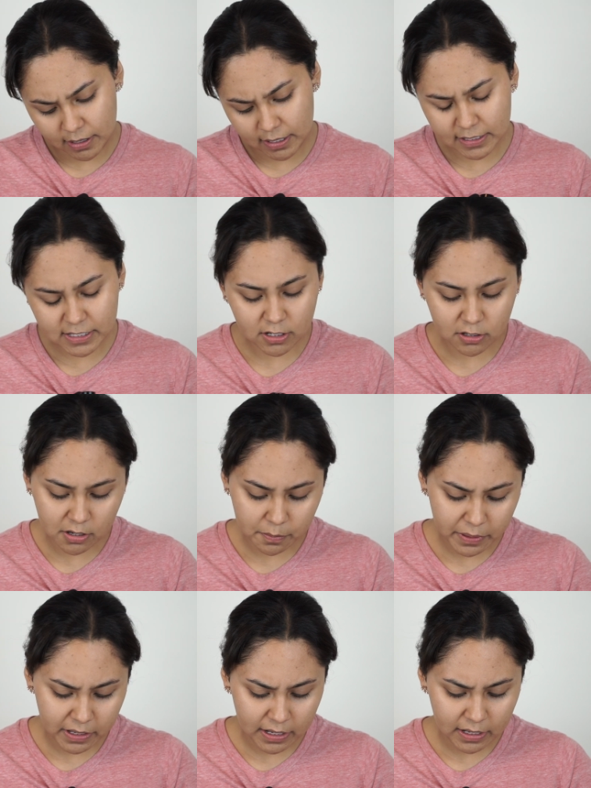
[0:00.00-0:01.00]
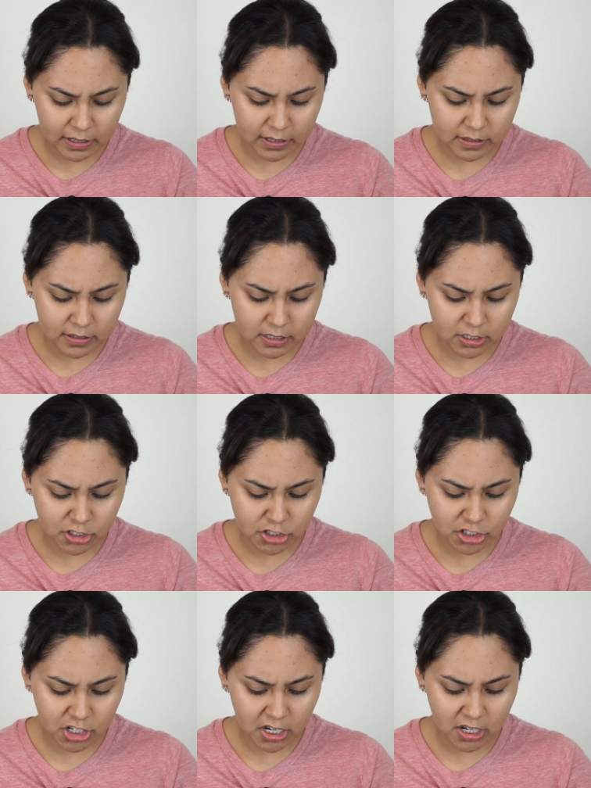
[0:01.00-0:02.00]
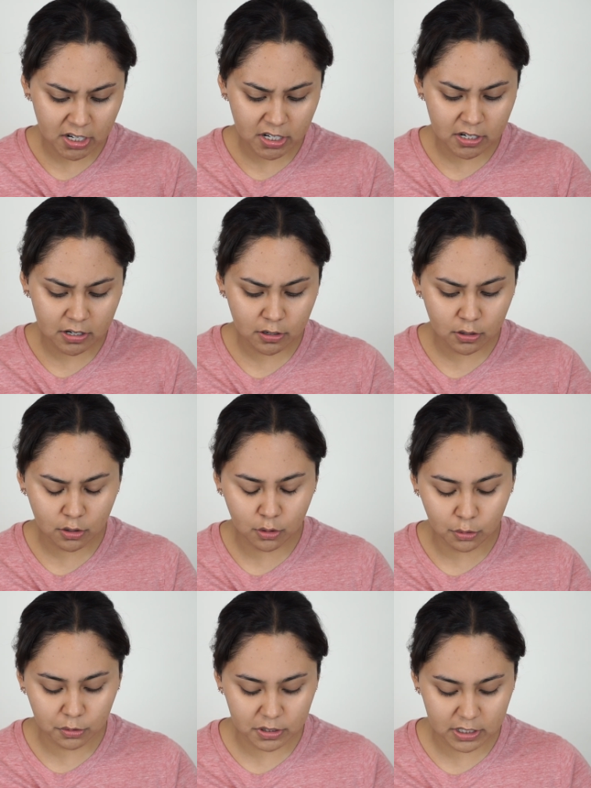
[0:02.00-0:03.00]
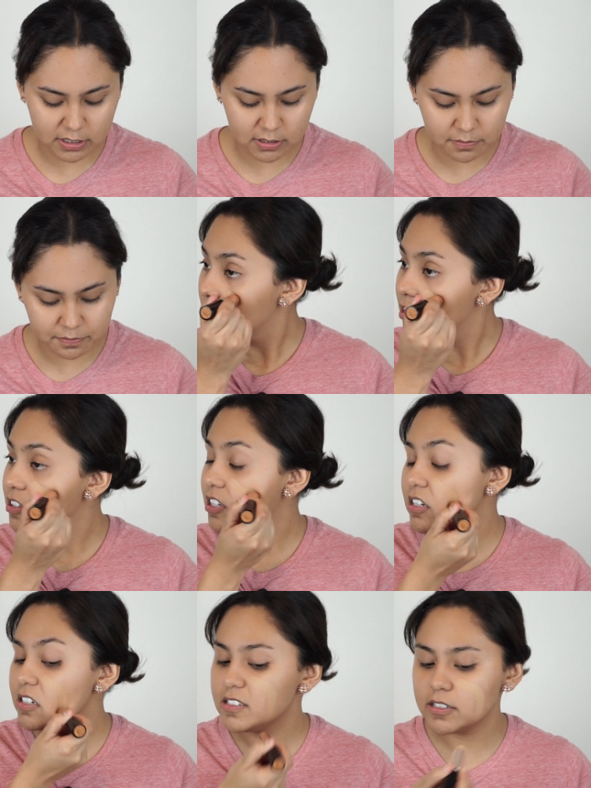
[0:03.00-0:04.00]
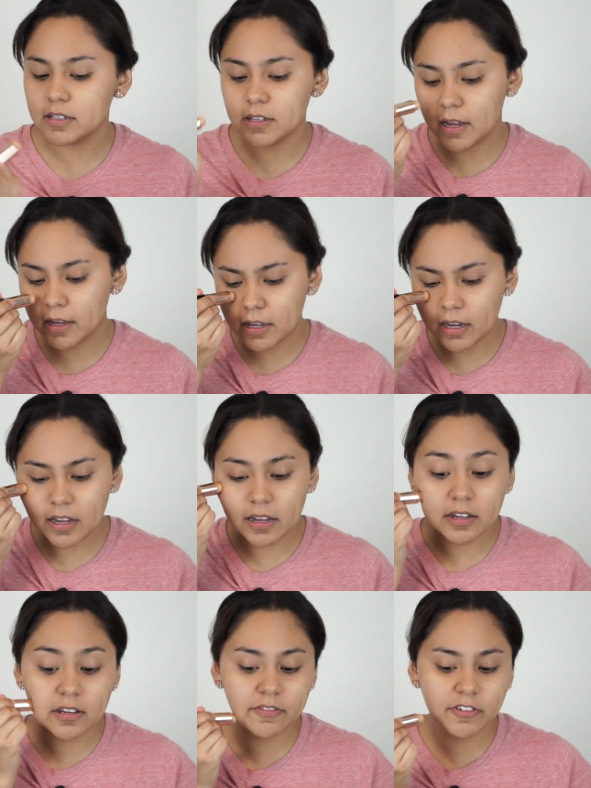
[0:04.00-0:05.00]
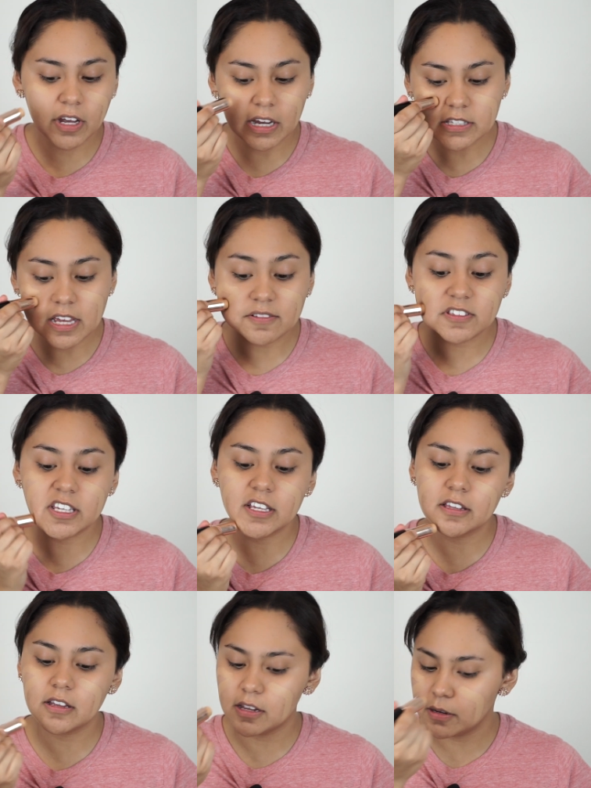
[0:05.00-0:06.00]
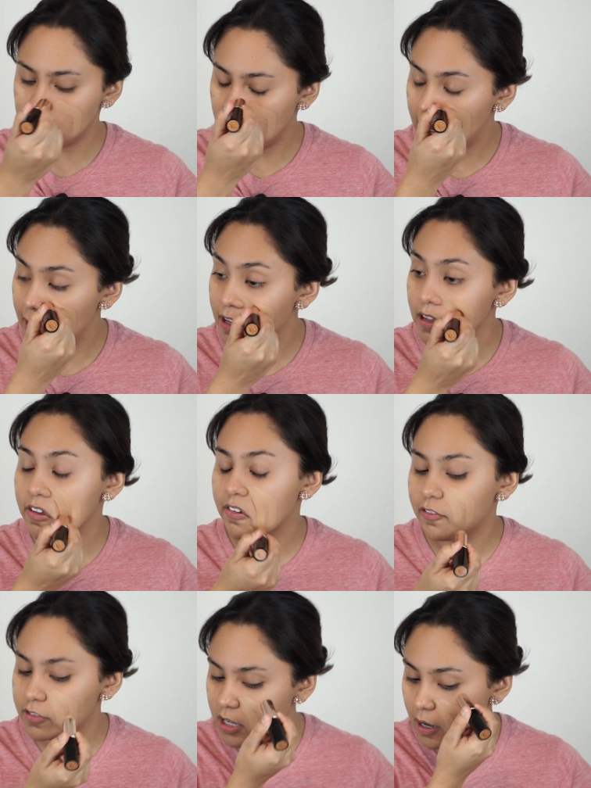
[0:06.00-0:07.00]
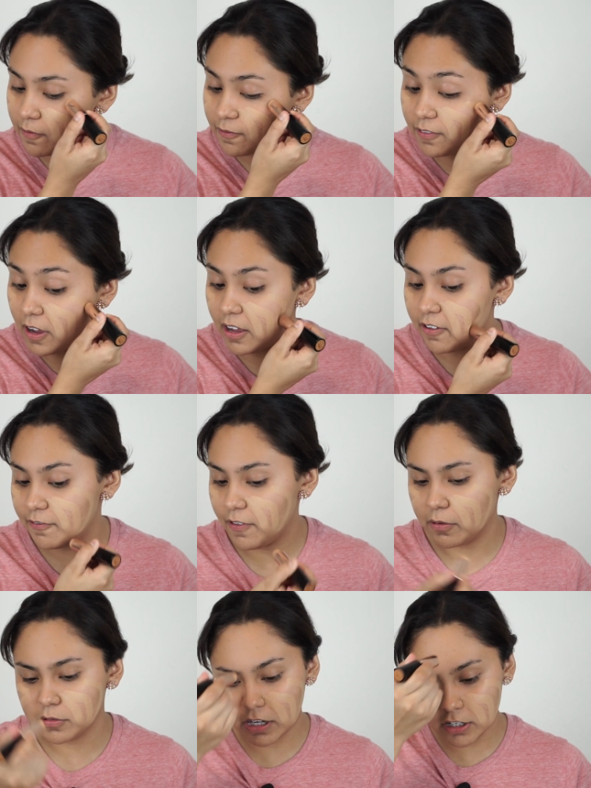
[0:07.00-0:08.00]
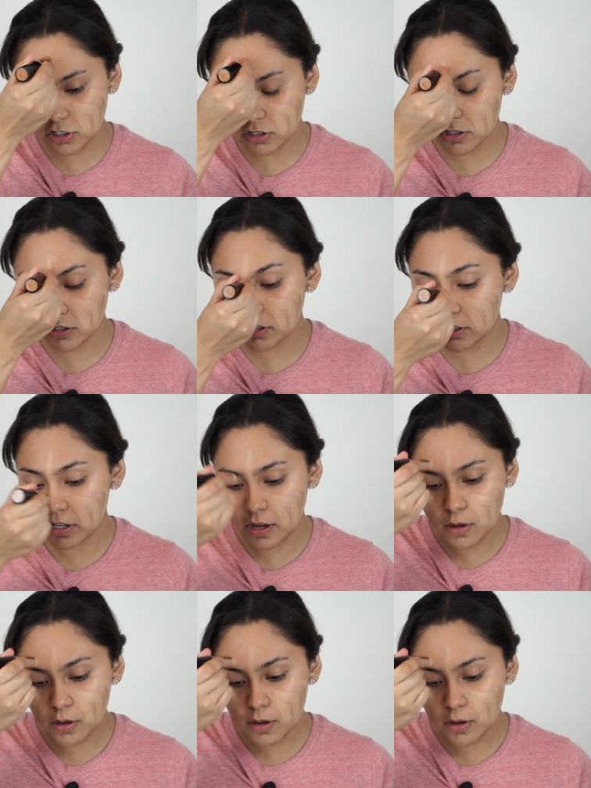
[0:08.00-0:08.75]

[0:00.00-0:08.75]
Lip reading: it's gonna be in the shade Golden. This, like, if you guys have seen in my top 5 foundations,